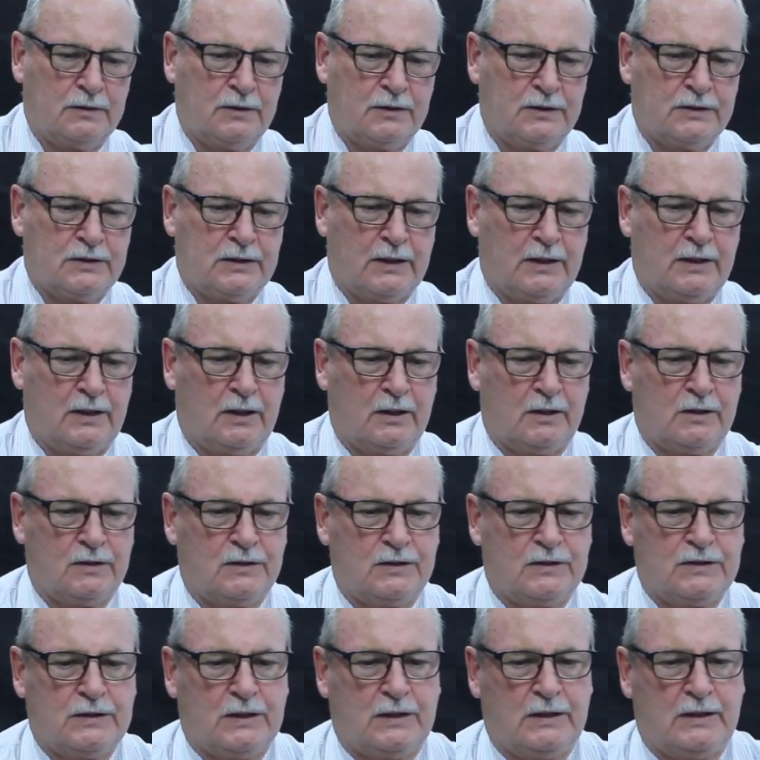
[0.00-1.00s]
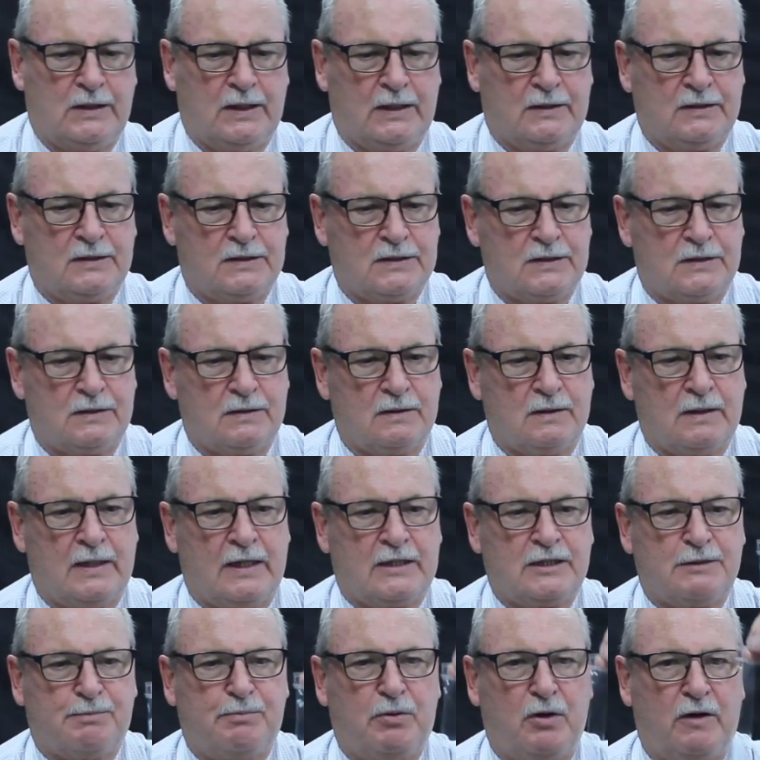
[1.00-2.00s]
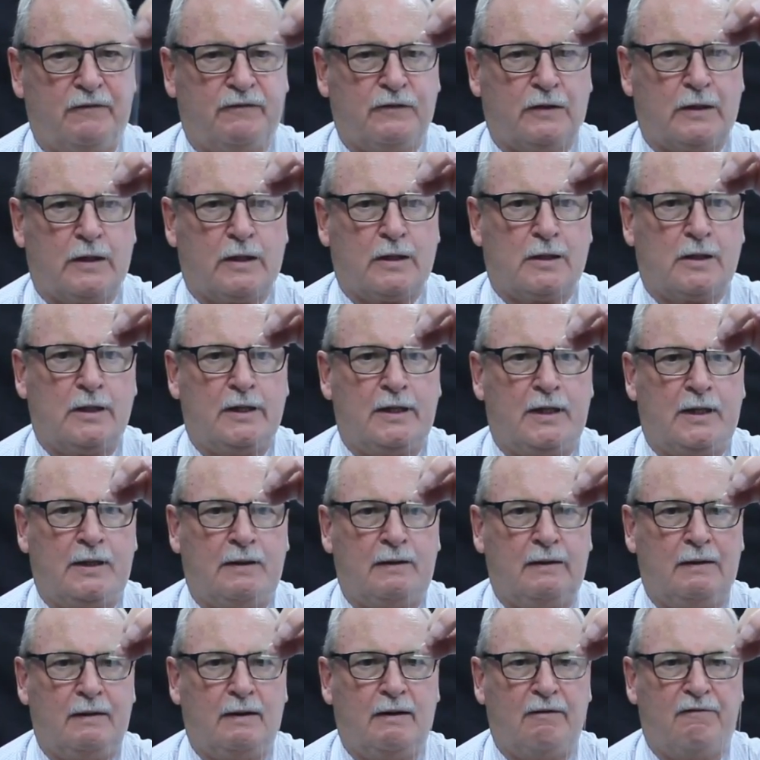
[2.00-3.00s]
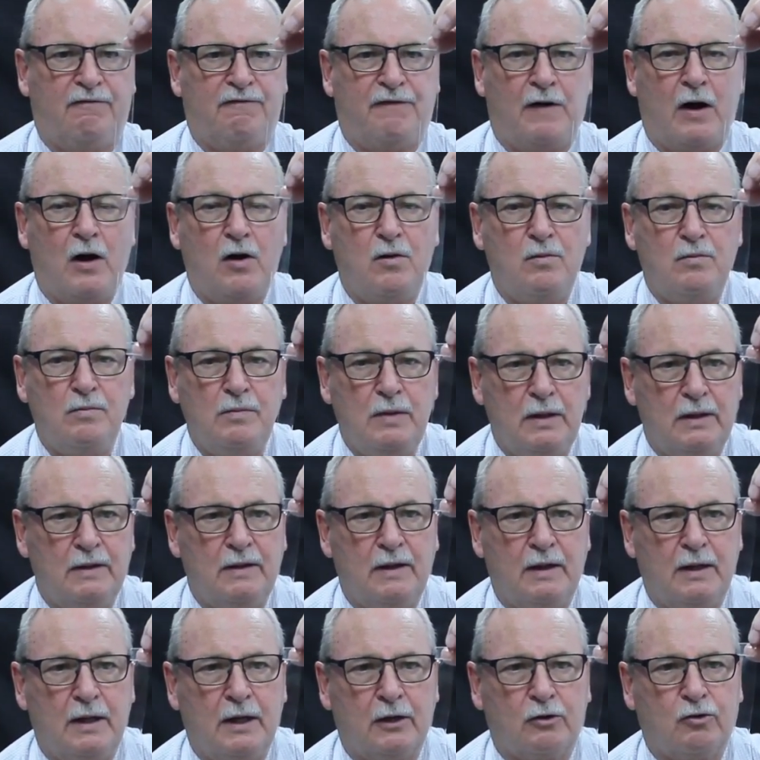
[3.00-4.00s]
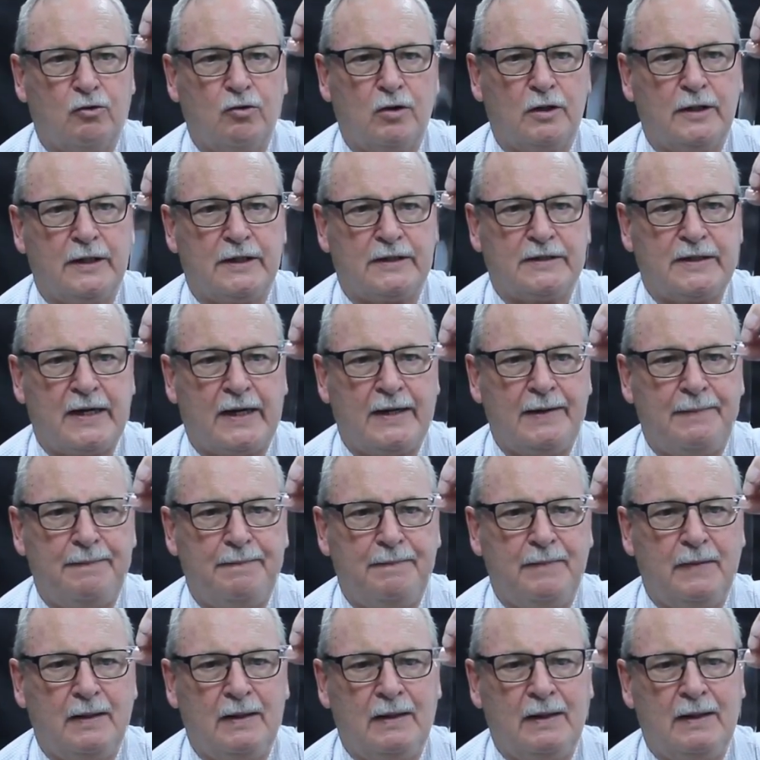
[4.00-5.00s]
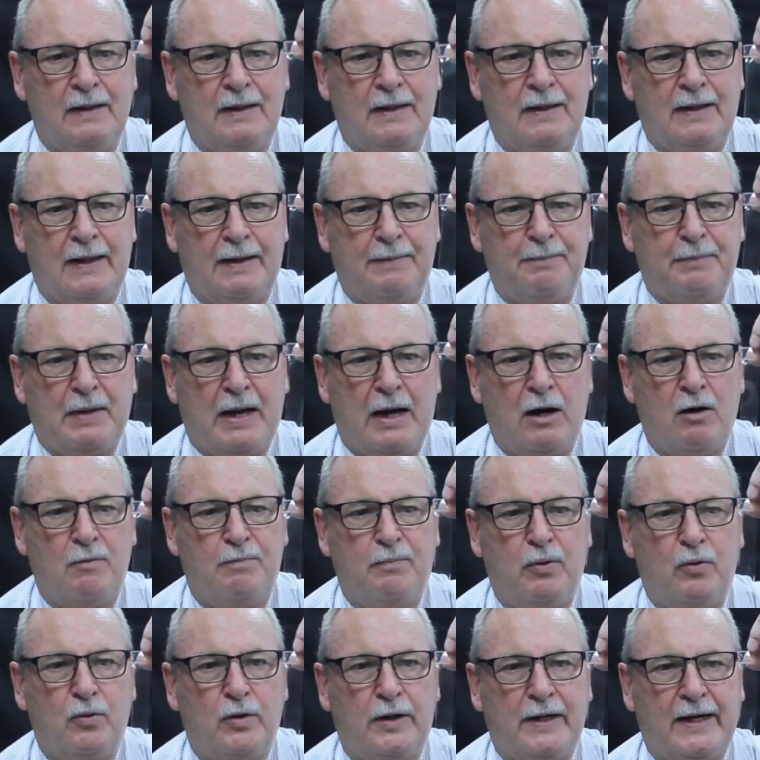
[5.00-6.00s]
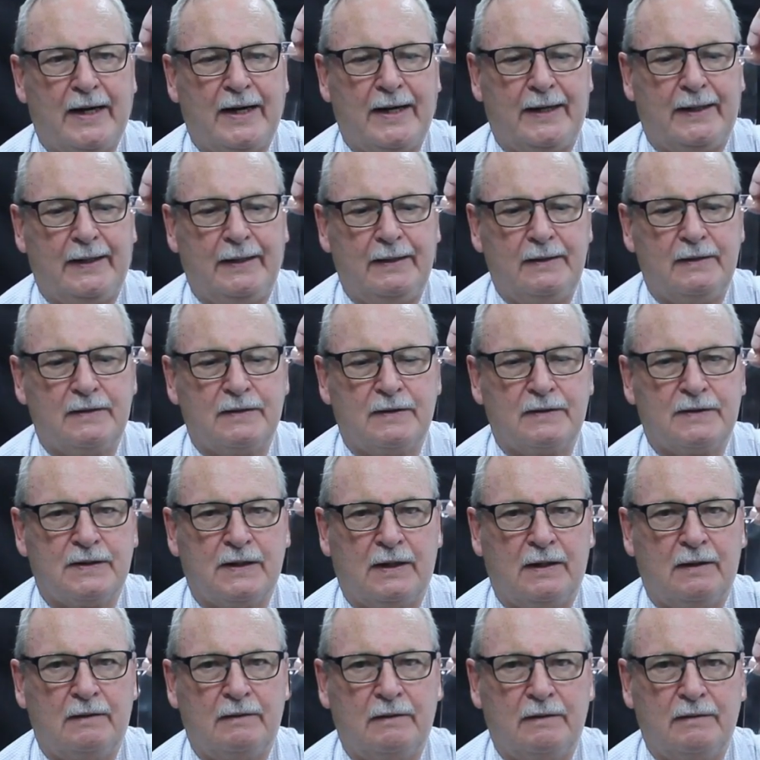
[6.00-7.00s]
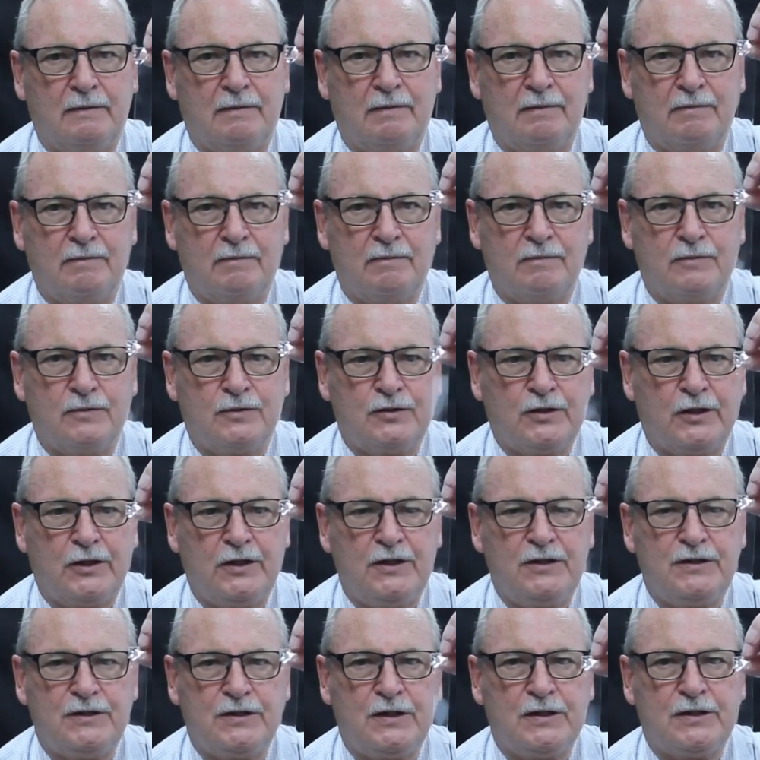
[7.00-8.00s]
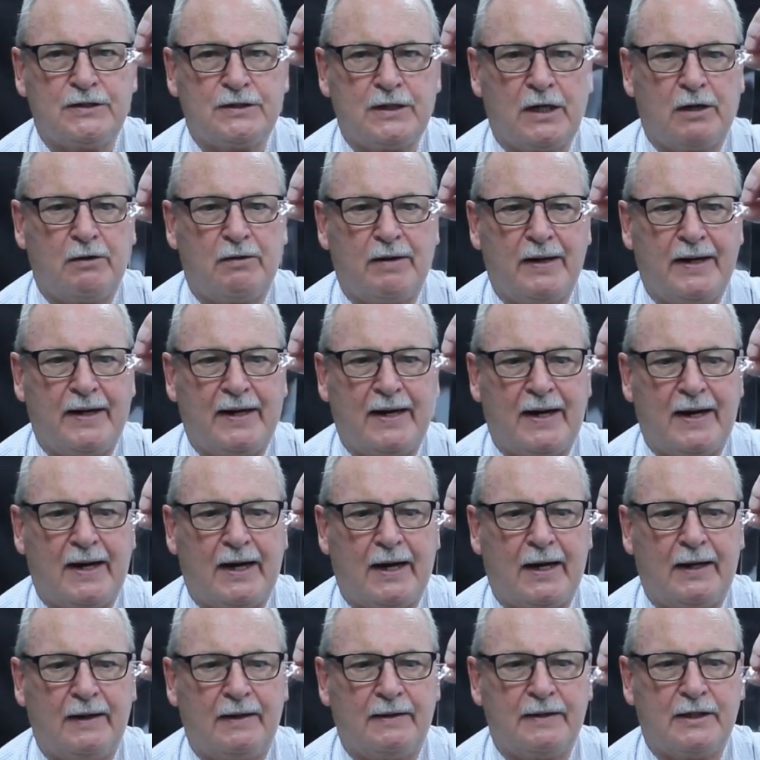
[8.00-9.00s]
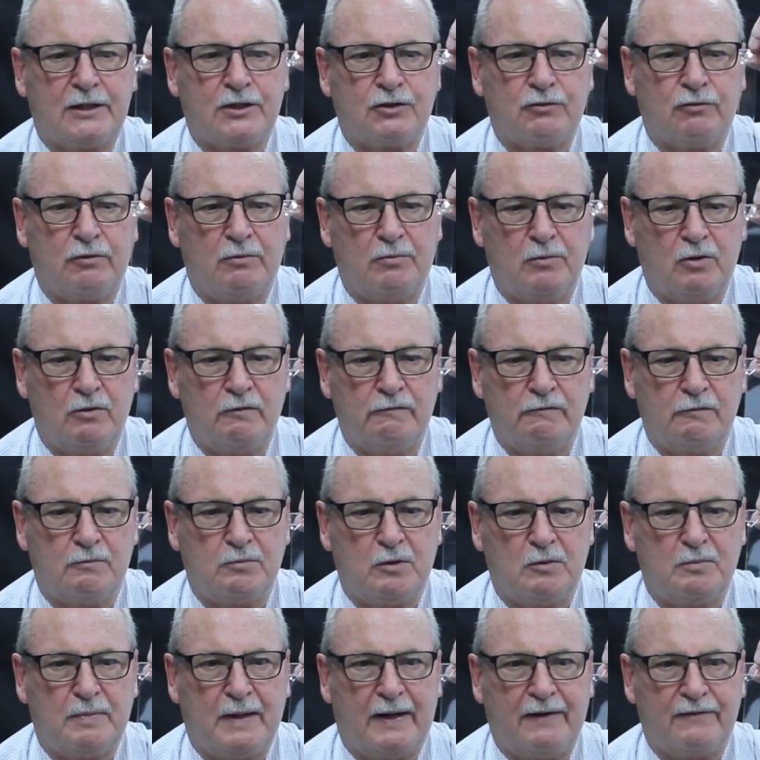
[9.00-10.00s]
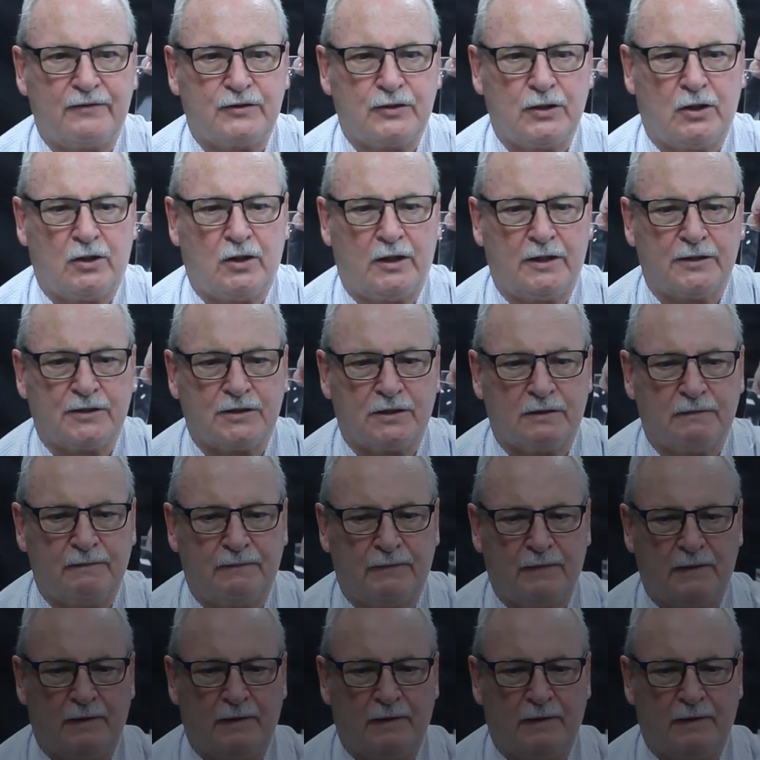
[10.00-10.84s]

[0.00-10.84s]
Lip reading: Just so you can see, that's perfectly clear foam acrylic tape, 0.8. So T608R, that's removable both sides.